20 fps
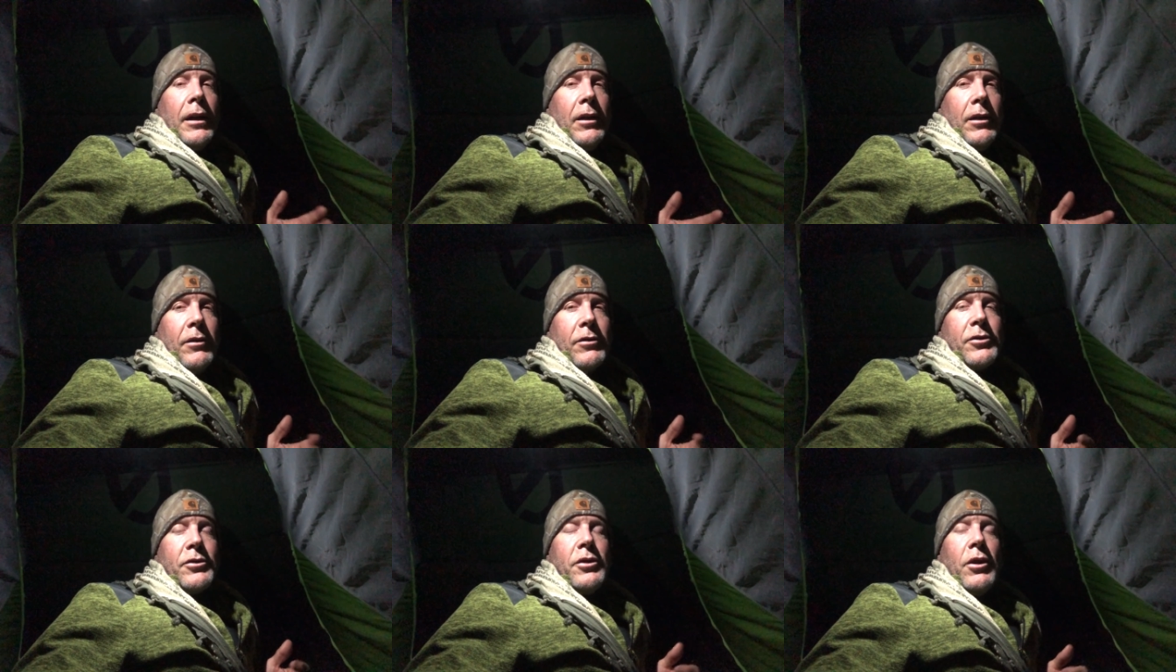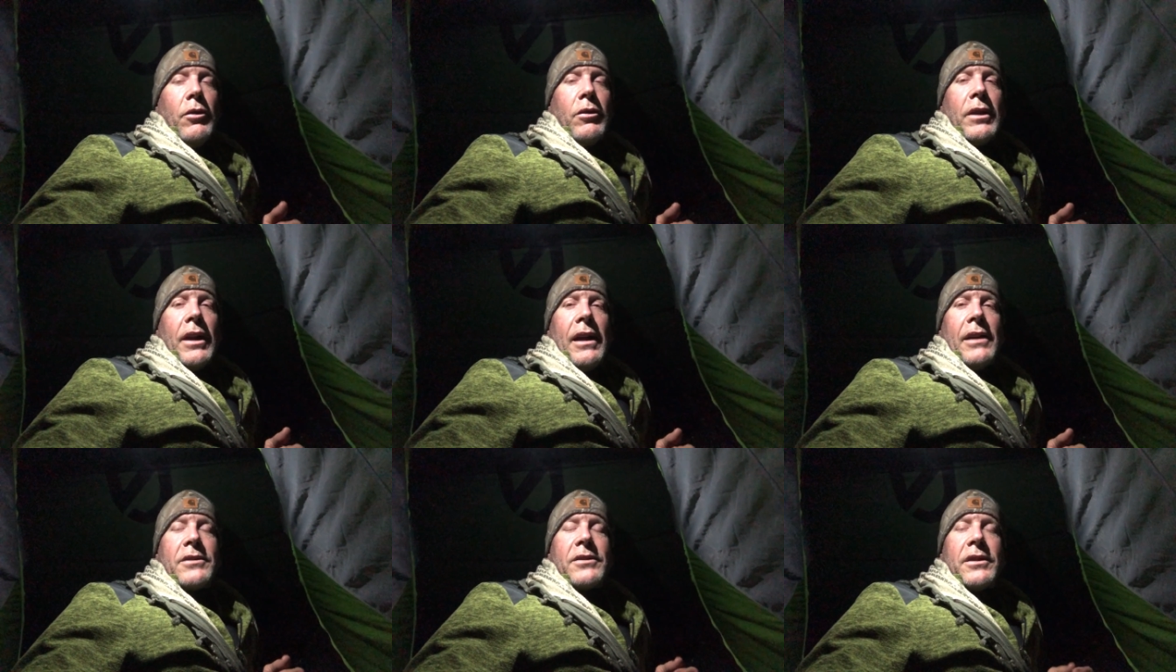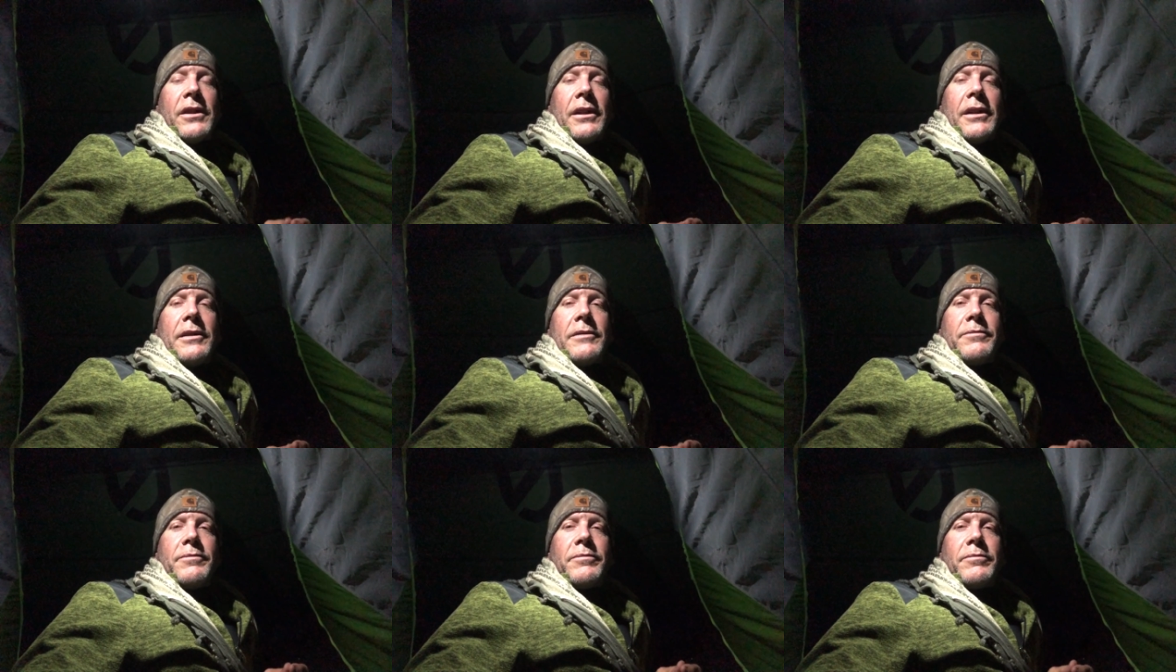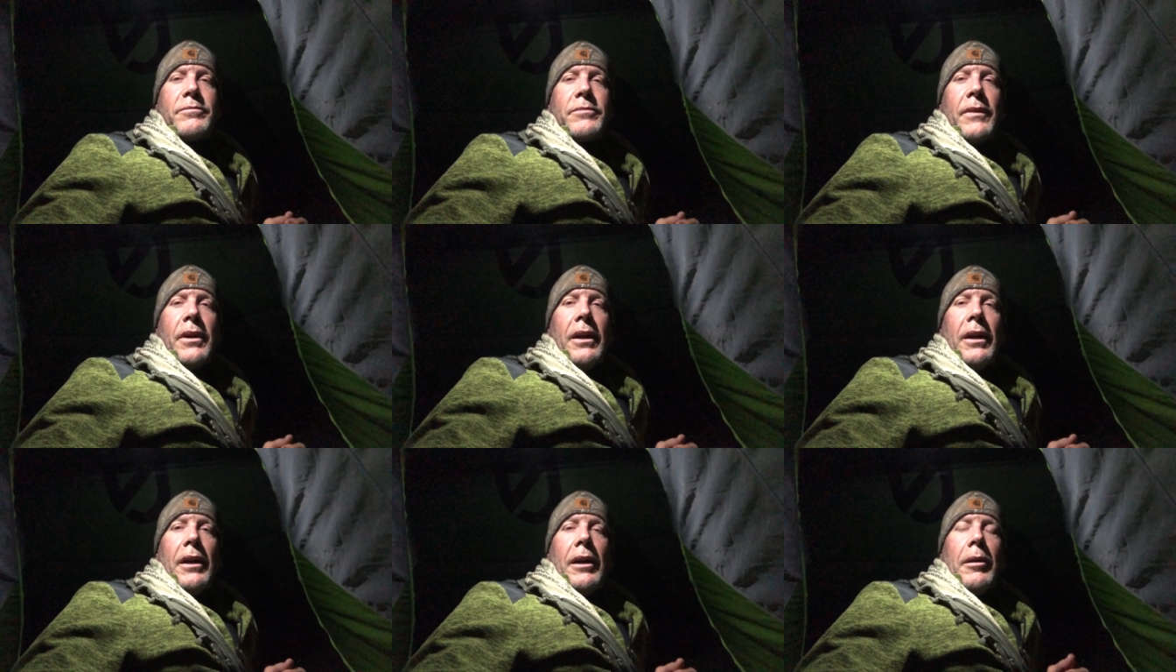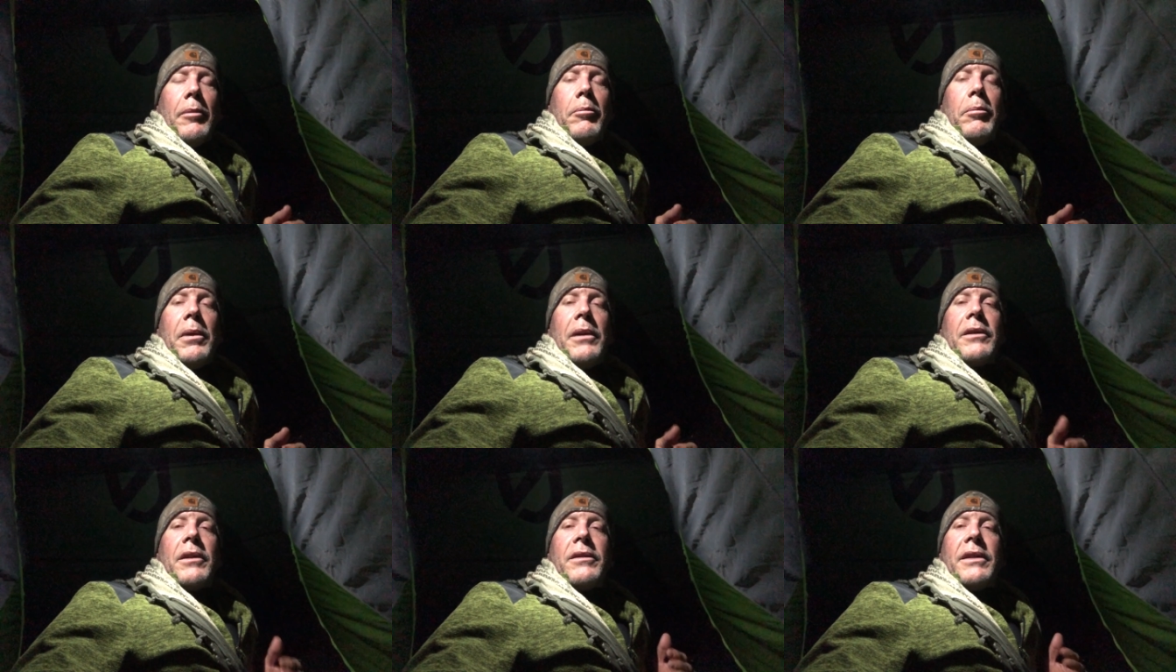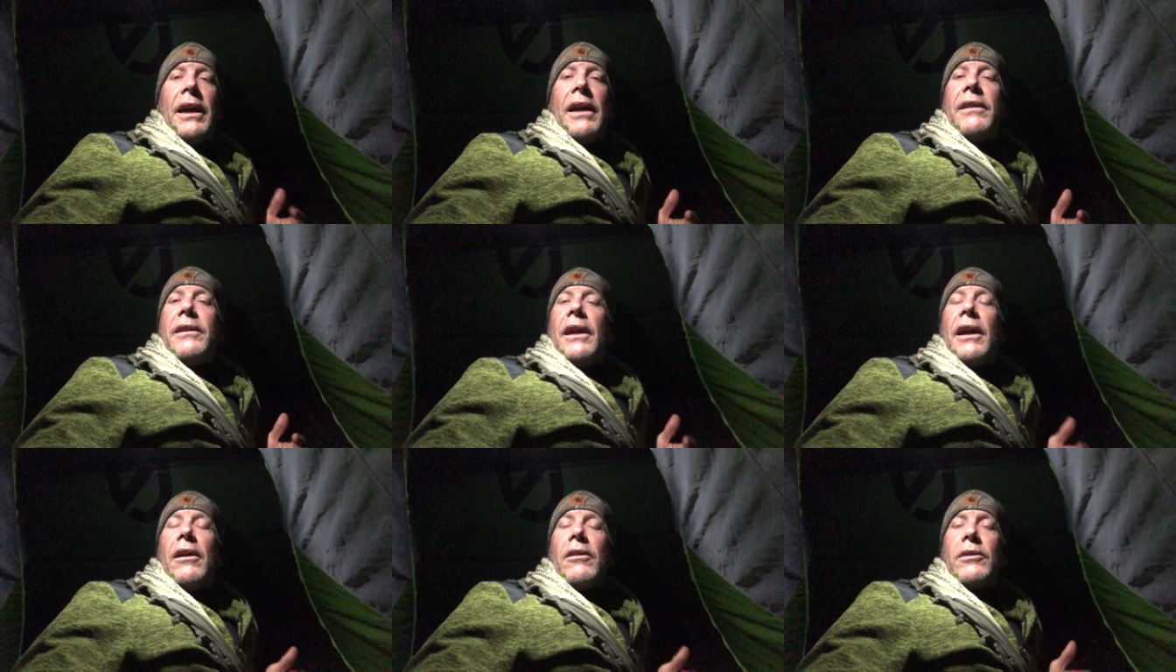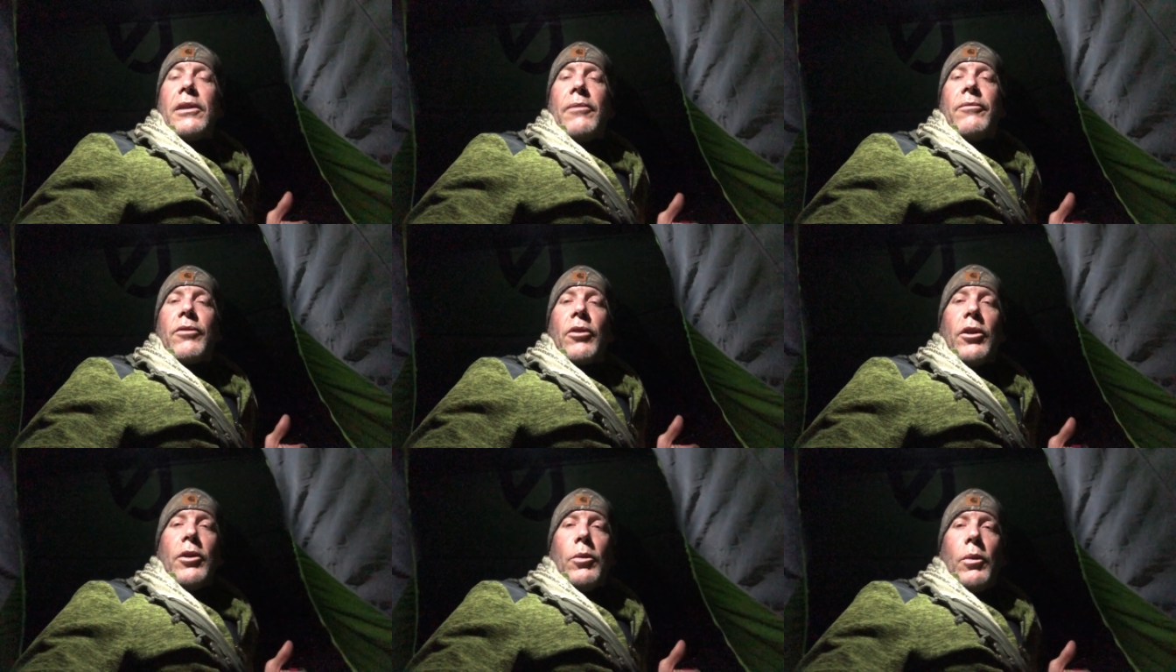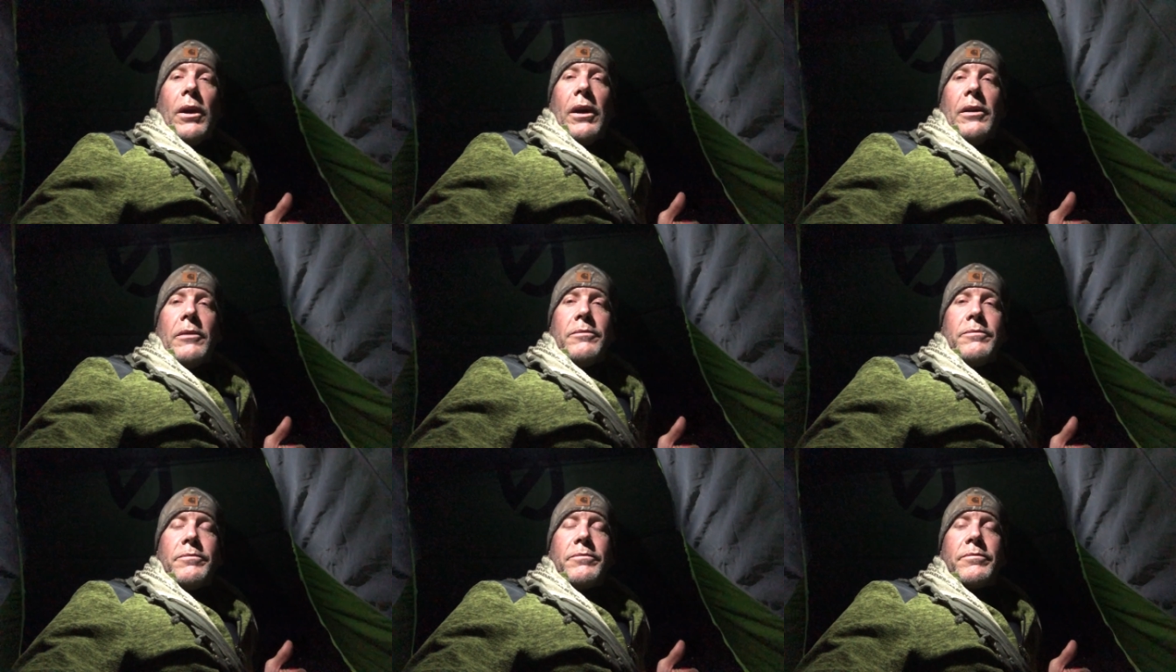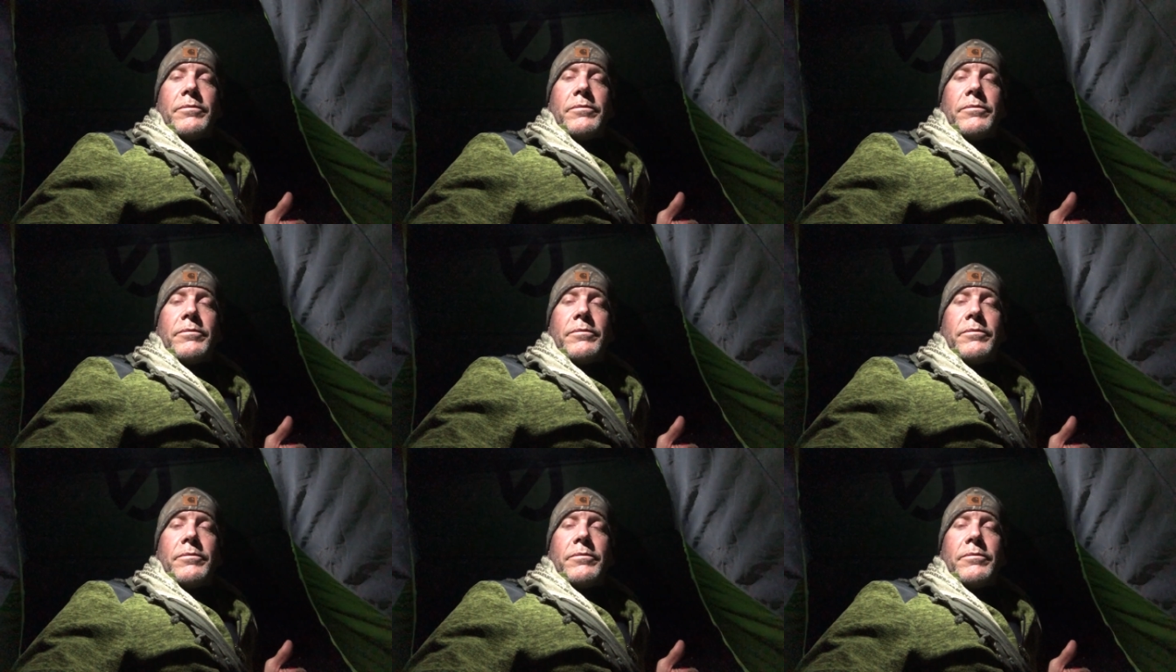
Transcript: Could have snowed last night, but the tent held up very well.